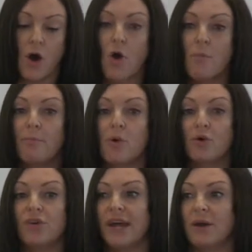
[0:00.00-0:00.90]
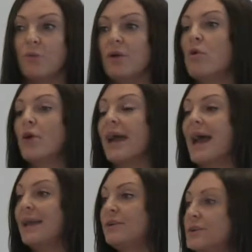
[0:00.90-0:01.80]
Onboarding, we want
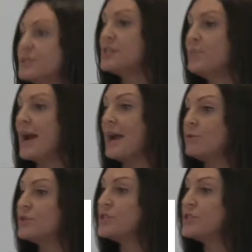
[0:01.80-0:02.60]
candidates to be able to